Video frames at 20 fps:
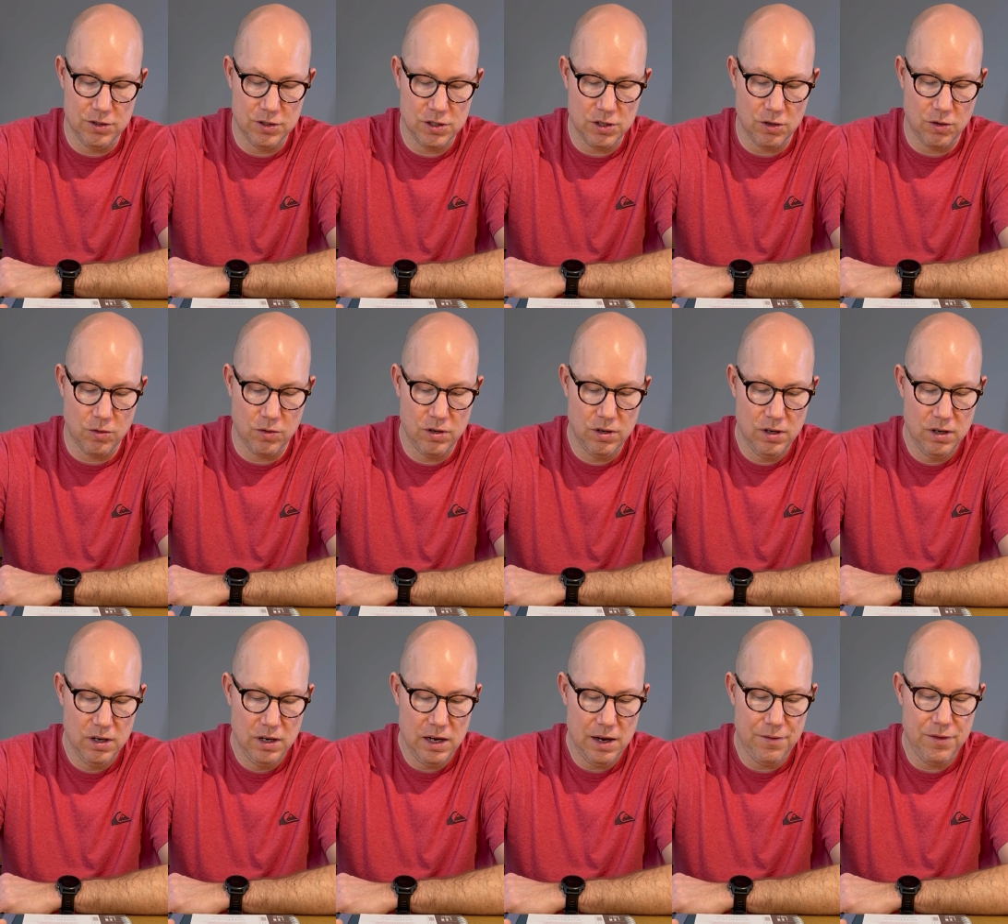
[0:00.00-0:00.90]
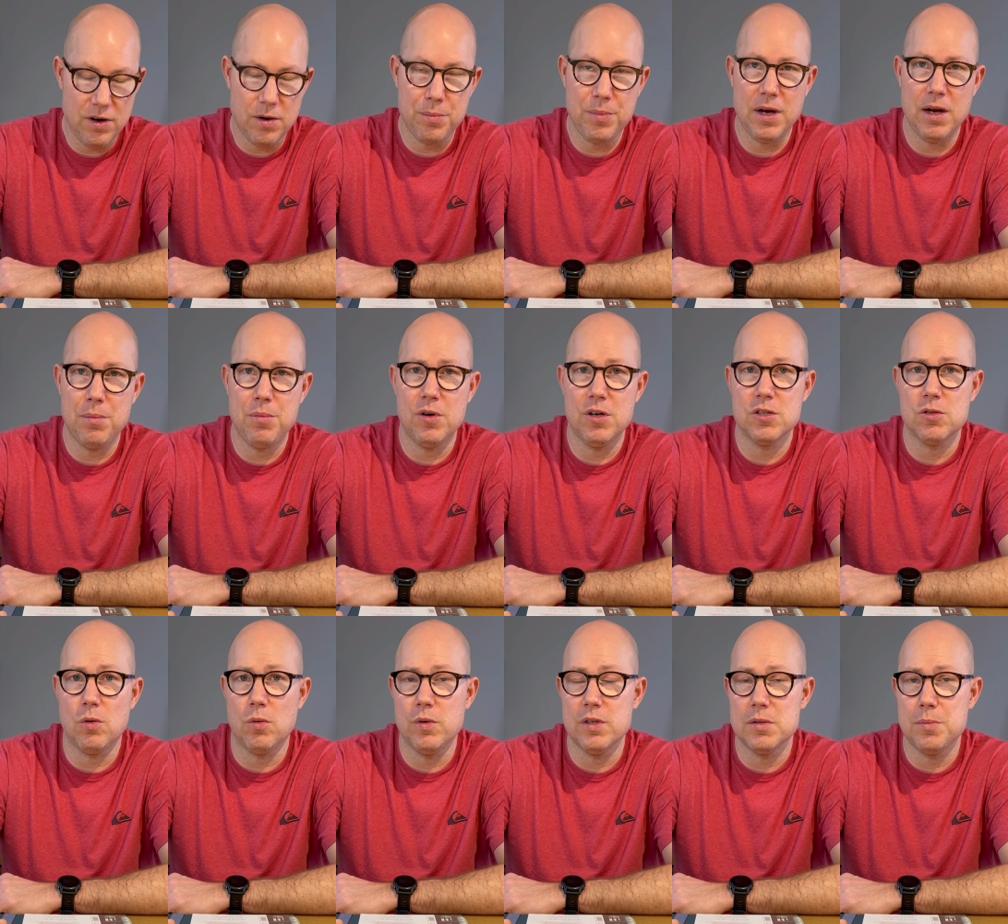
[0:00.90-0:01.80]
So heavier paper is
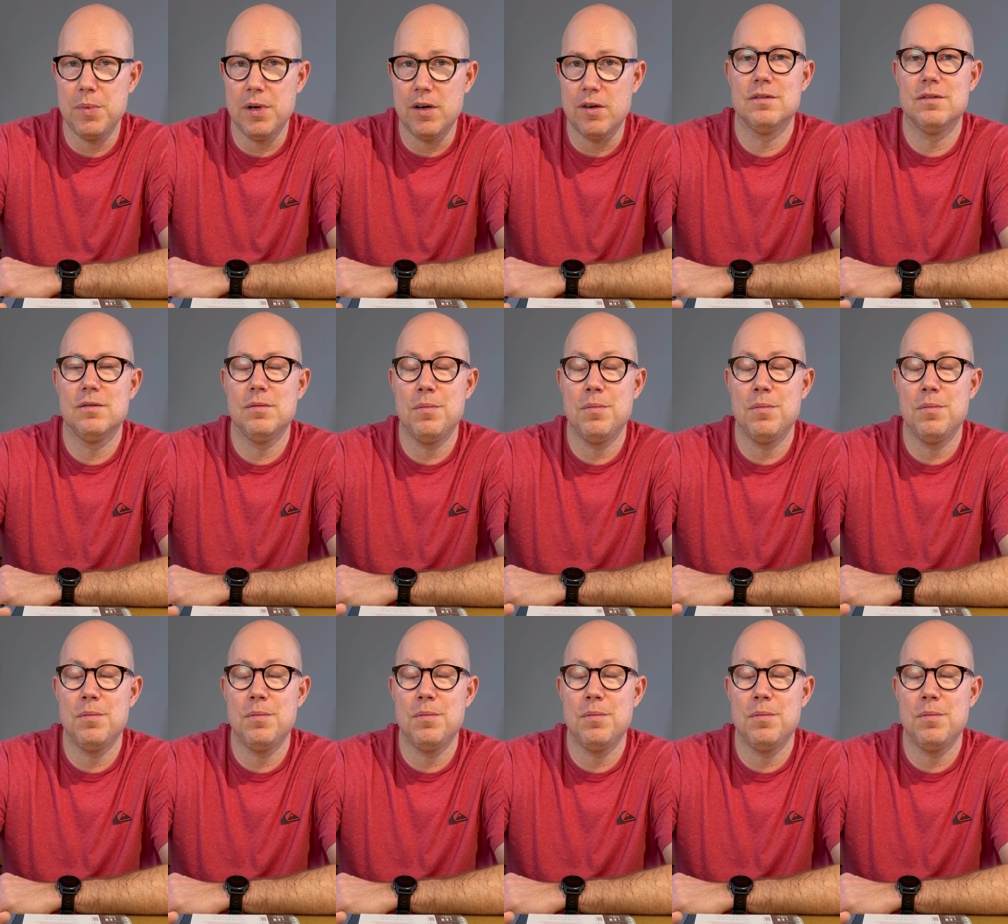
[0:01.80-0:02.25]
always better.